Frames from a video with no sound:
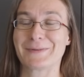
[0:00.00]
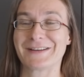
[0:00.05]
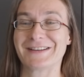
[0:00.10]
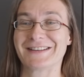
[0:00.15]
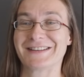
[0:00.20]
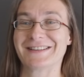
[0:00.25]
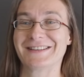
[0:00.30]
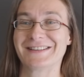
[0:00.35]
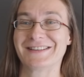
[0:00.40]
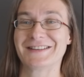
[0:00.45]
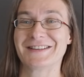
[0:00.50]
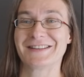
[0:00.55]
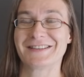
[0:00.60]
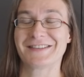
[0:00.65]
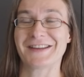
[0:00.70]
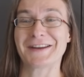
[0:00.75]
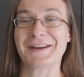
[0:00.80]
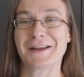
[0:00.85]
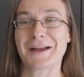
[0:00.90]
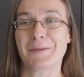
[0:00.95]
uh,
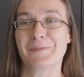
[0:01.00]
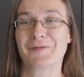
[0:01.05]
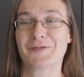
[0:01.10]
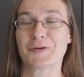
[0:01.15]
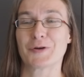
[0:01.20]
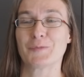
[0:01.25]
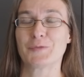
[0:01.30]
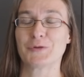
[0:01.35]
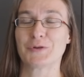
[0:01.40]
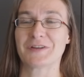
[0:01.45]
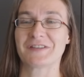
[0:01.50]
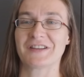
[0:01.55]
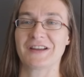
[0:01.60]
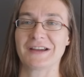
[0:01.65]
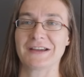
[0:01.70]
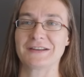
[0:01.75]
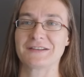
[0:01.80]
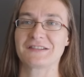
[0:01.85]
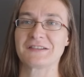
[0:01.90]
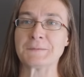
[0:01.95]
signing up for computer
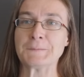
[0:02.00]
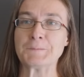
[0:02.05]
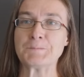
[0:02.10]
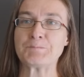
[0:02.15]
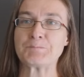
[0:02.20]
science.